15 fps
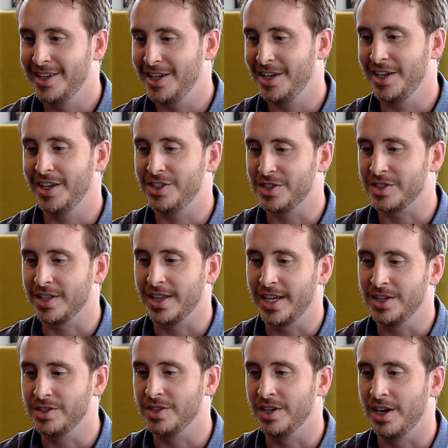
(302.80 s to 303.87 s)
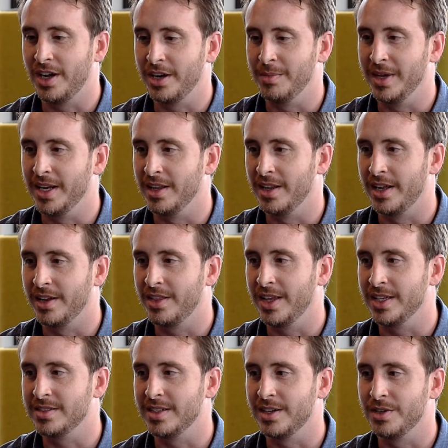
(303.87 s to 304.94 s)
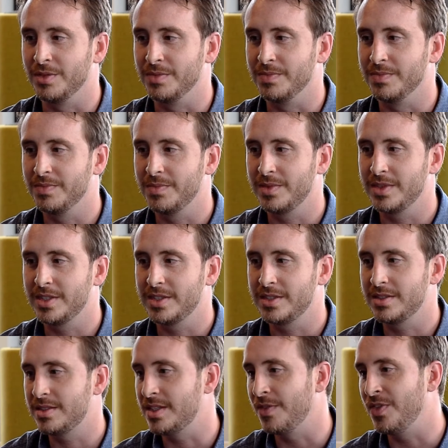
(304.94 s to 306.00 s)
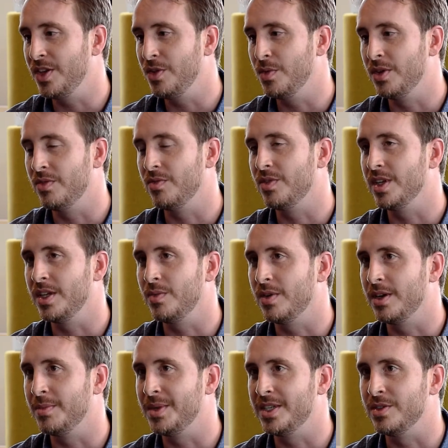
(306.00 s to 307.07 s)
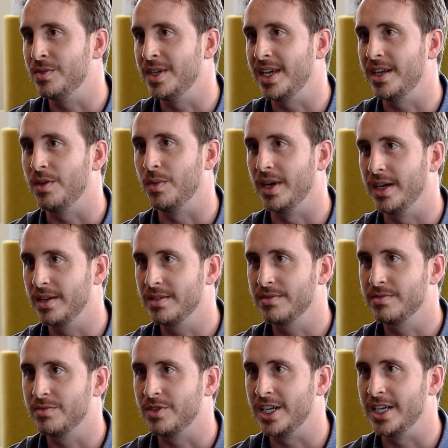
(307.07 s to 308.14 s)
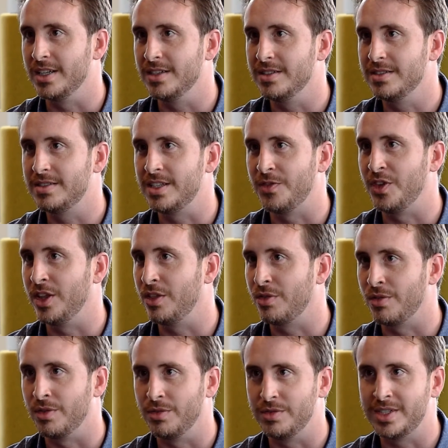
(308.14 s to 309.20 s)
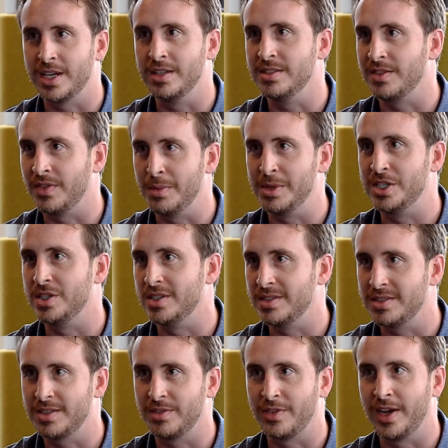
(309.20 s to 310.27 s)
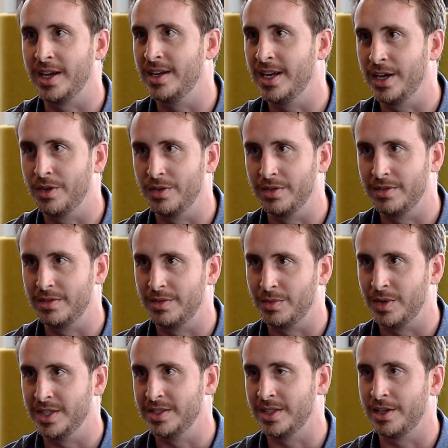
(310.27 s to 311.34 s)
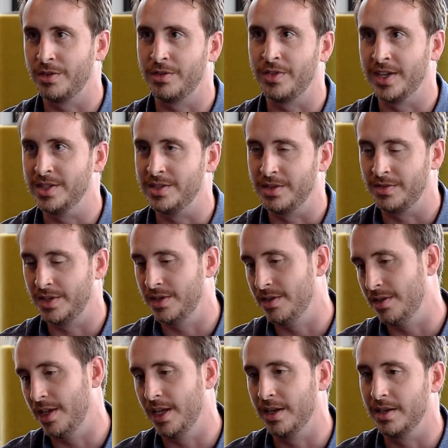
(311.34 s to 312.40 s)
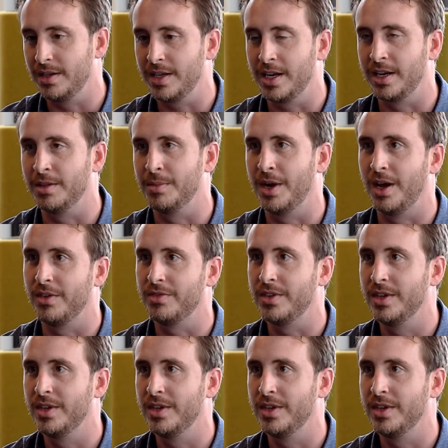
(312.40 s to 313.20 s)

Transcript: It just allows you to automate a lot of things that are stuff that you wouldn't really want to be doing anyway, right? Sifting through tons of images to find out the ones that are offensive and cutting them off.